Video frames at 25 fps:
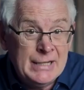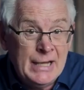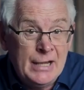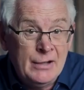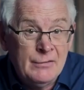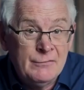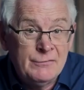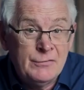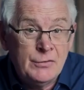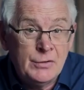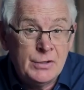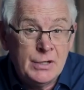
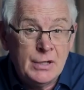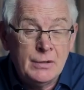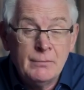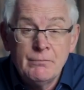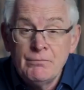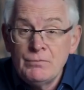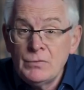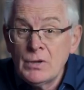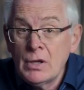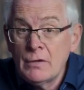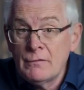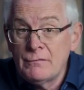down for you.
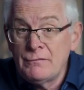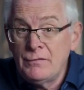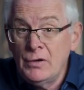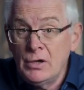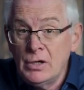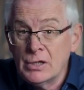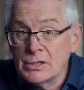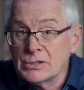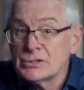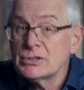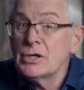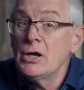
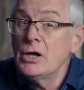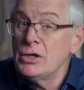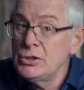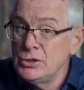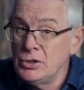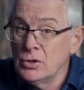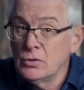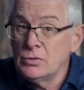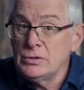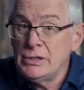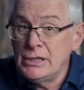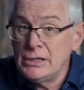First,
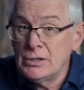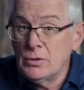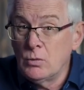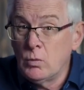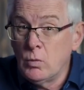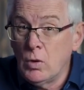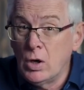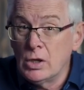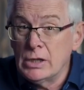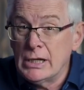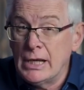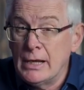you'll need a
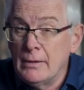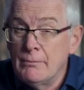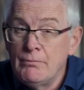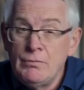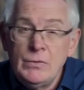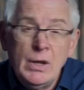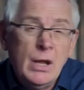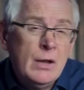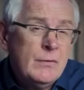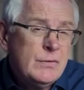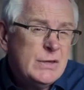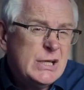wallet.
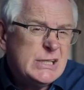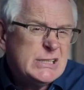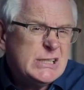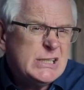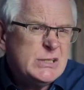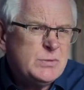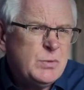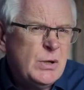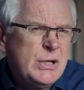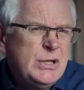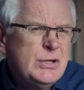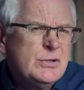This
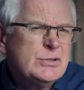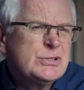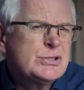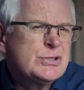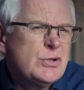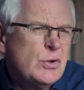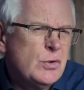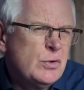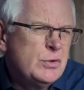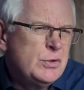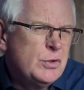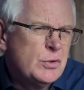is where you
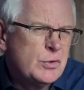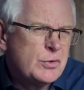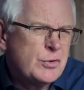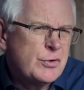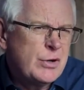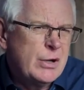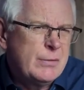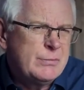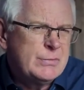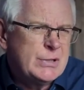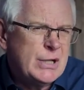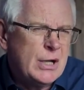store your
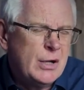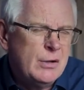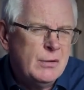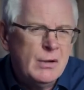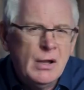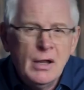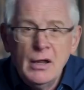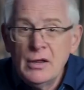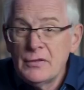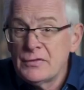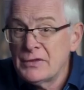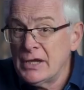crypto.
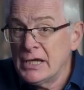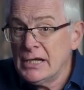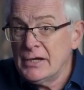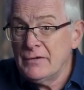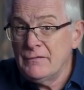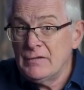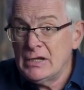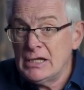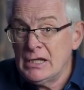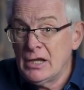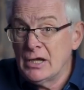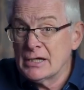Think
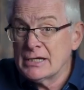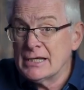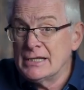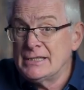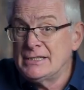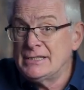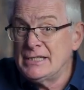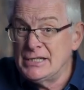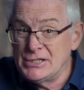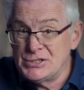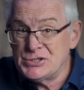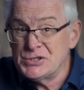of it like a
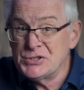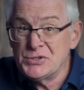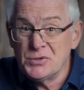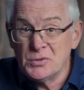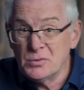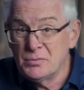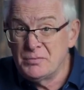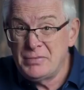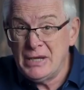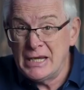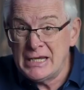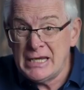
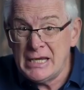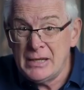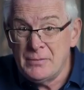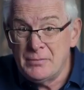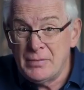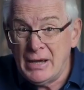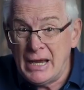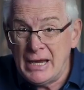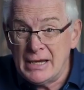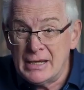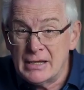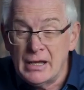digital piggy
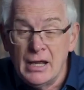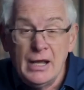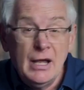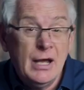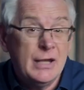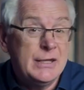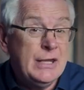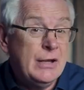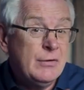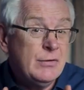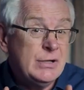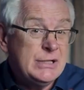bank,
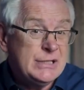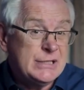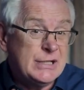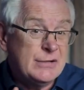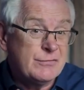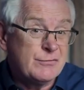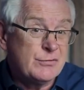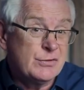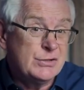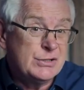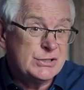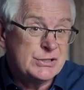and there are
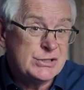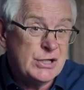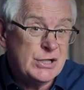different